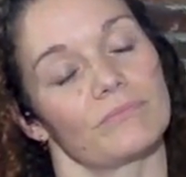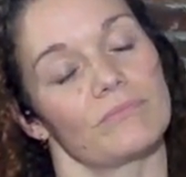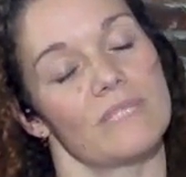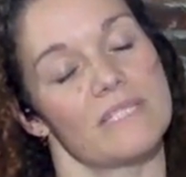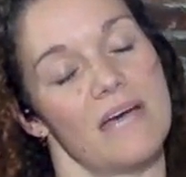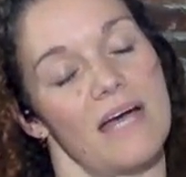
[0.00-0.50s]

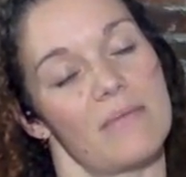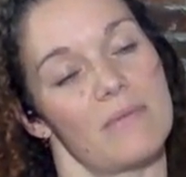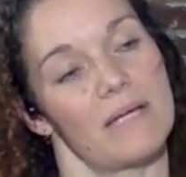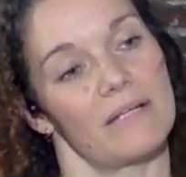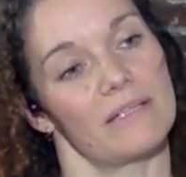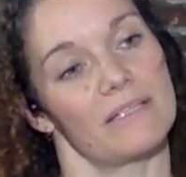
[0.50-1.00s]
And the time
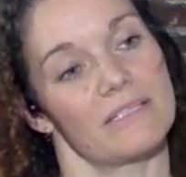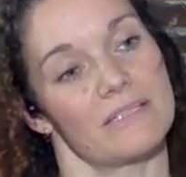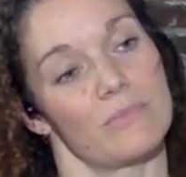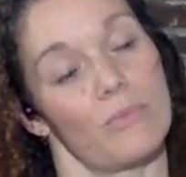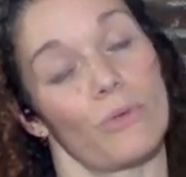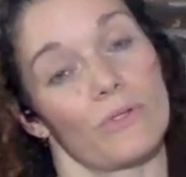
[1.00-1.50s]
held is
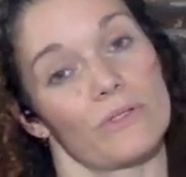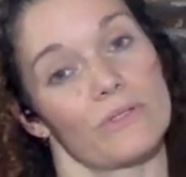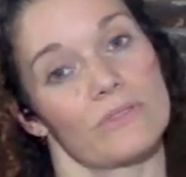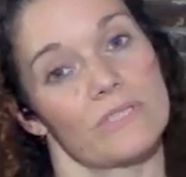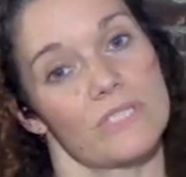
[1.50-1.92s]
important.